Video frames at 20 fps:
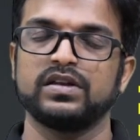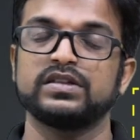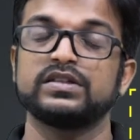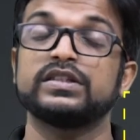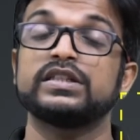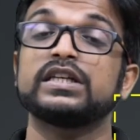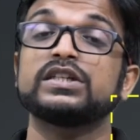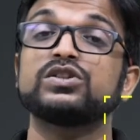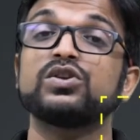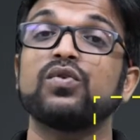
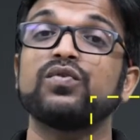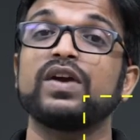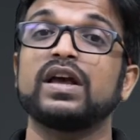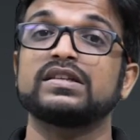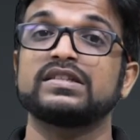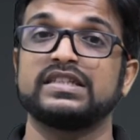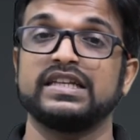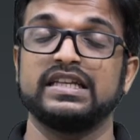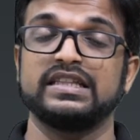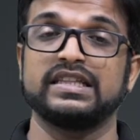Just now we
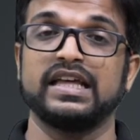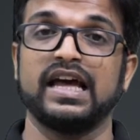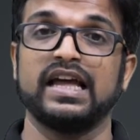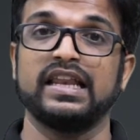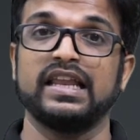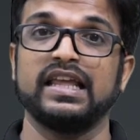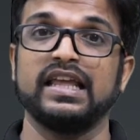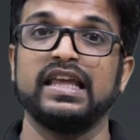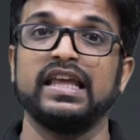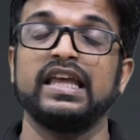have seen
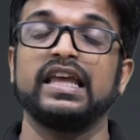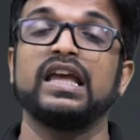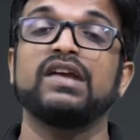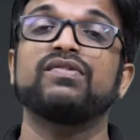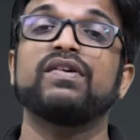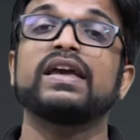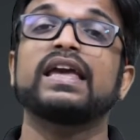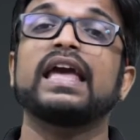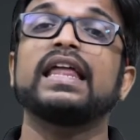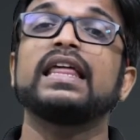that
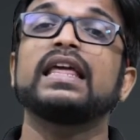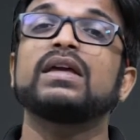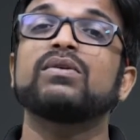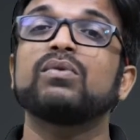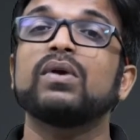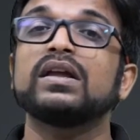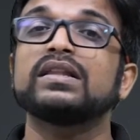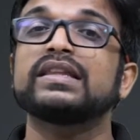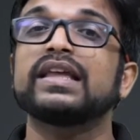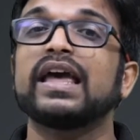if I can
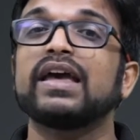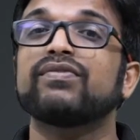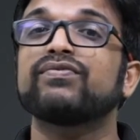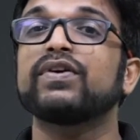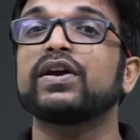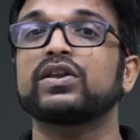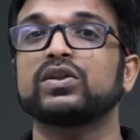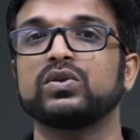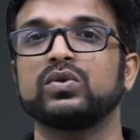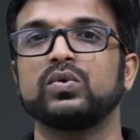equate the
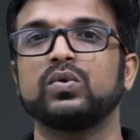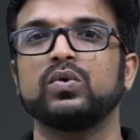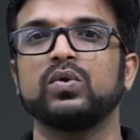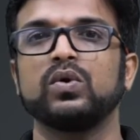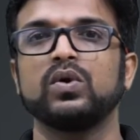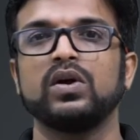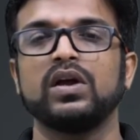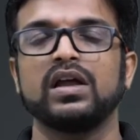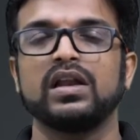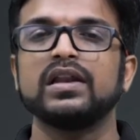effect
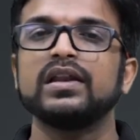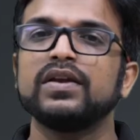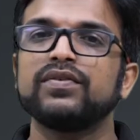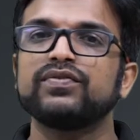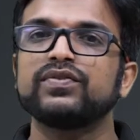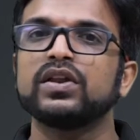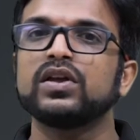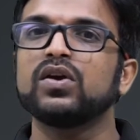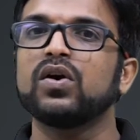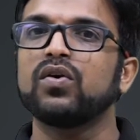to
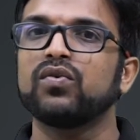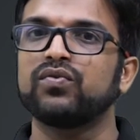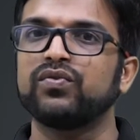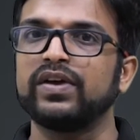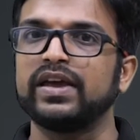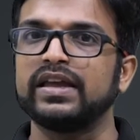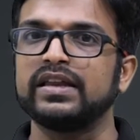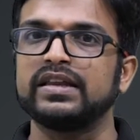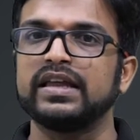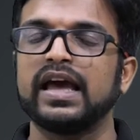lifting of
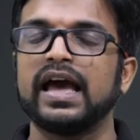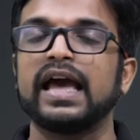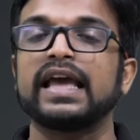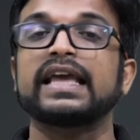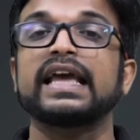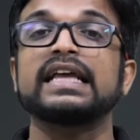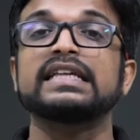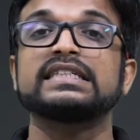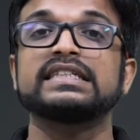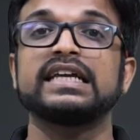weight, I
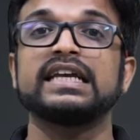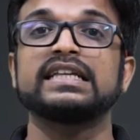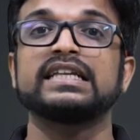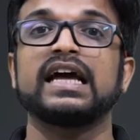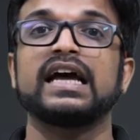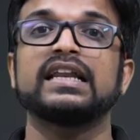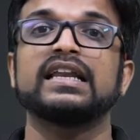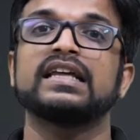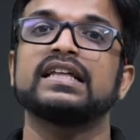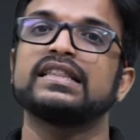can say
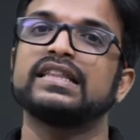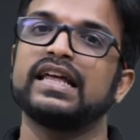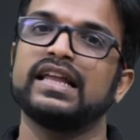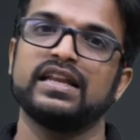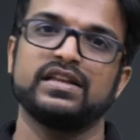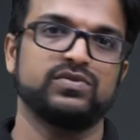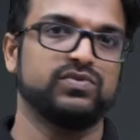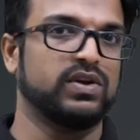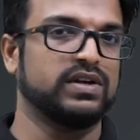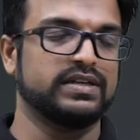that there
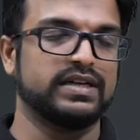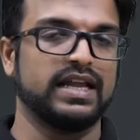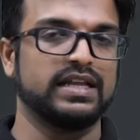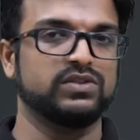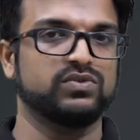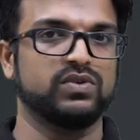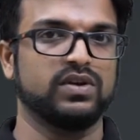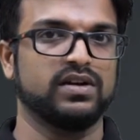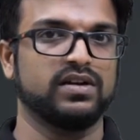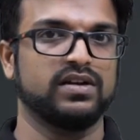is work
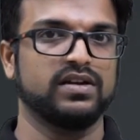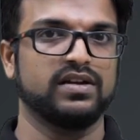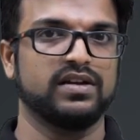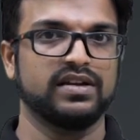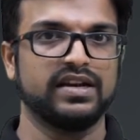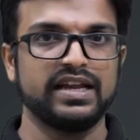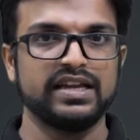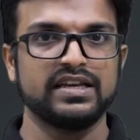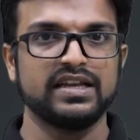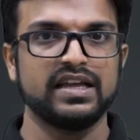transfer,
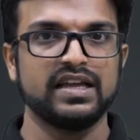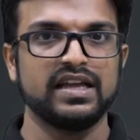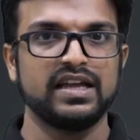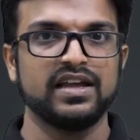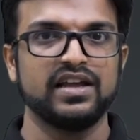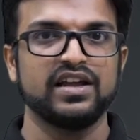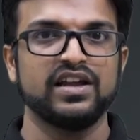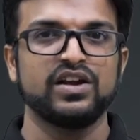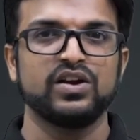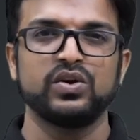right?
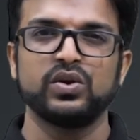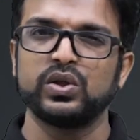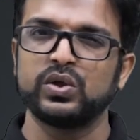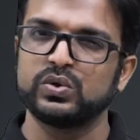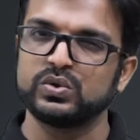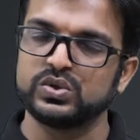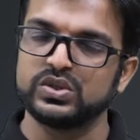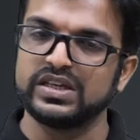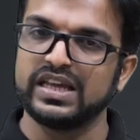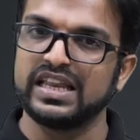Do
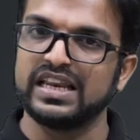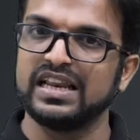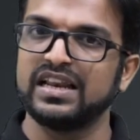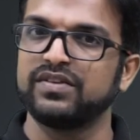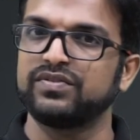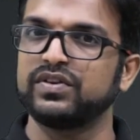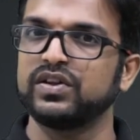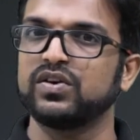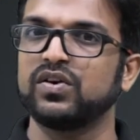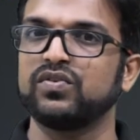you see any
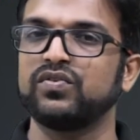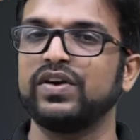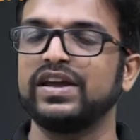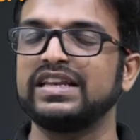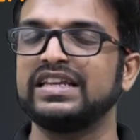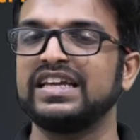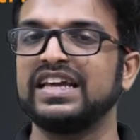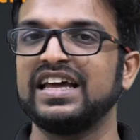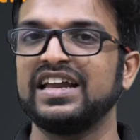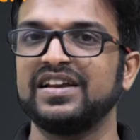lifting of
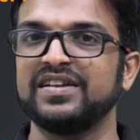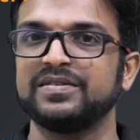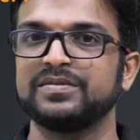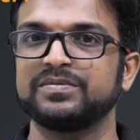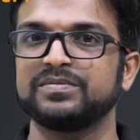weight here?